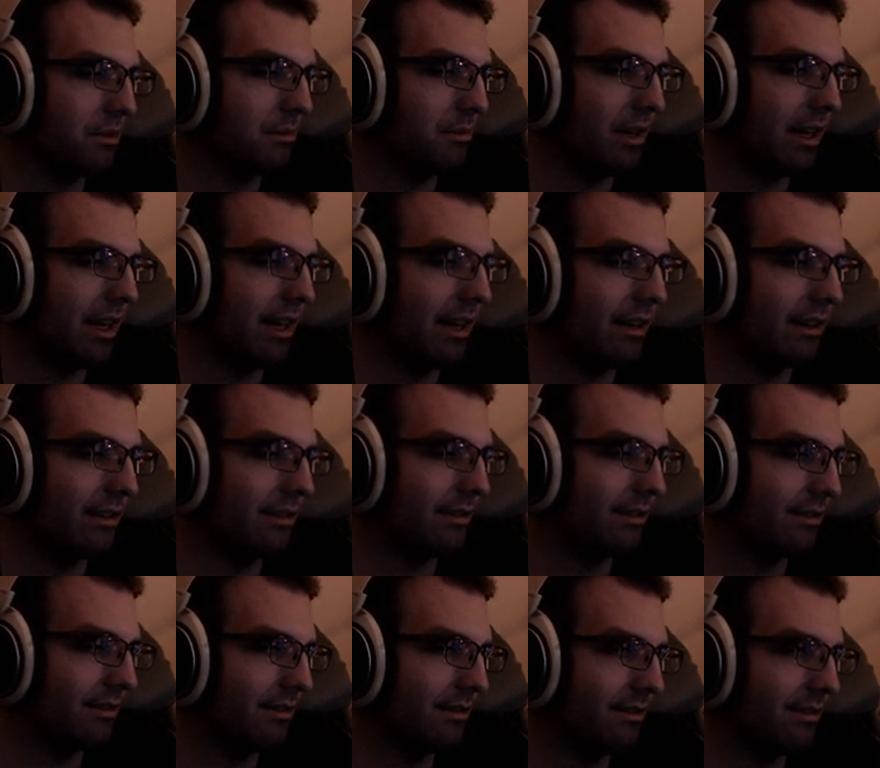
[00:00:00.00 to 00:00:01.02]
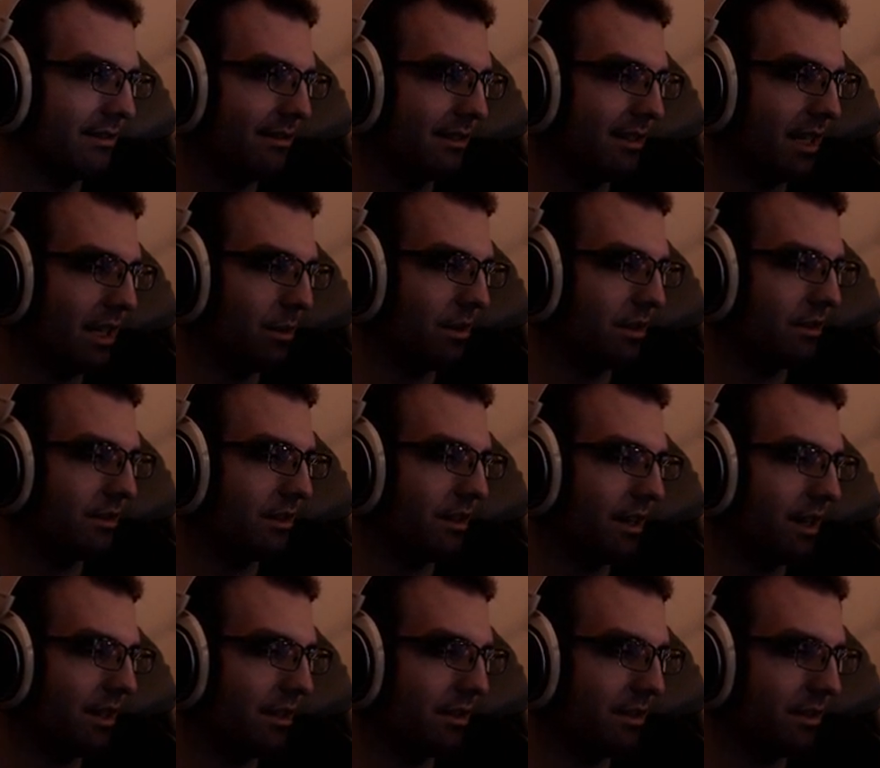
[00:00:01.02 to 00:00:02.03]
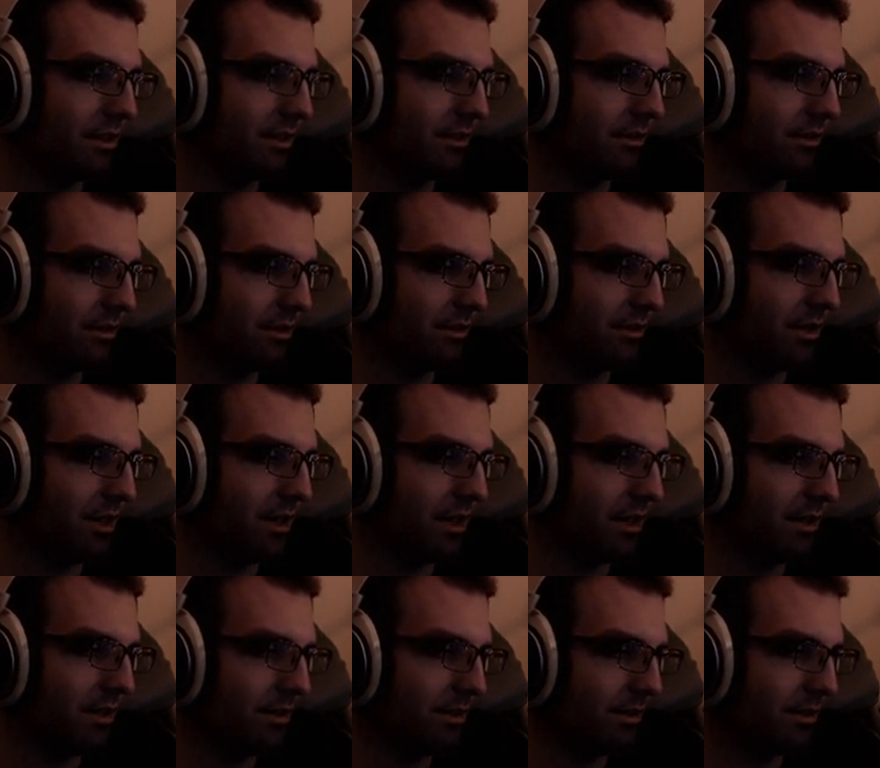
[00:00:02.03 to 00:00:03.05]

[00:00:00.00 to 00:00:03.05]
back. He wants to ask her for advice.